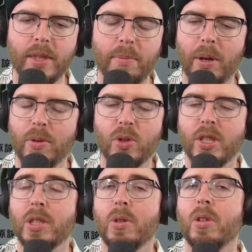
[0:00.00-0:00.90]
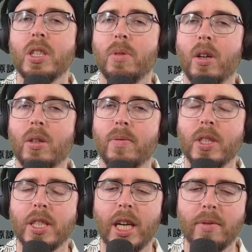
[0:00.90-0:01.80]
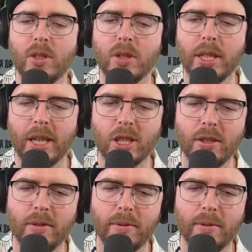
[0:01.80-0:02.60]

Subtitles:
Bell trees are always welcome at the start of a new section.